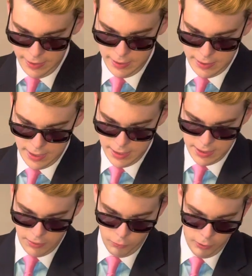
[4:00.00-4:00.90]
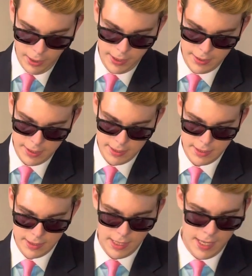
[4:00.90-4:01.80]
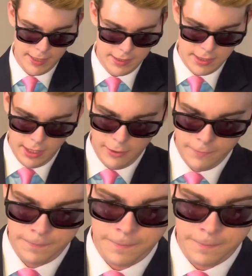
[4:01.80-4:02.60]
it is a really nice design. So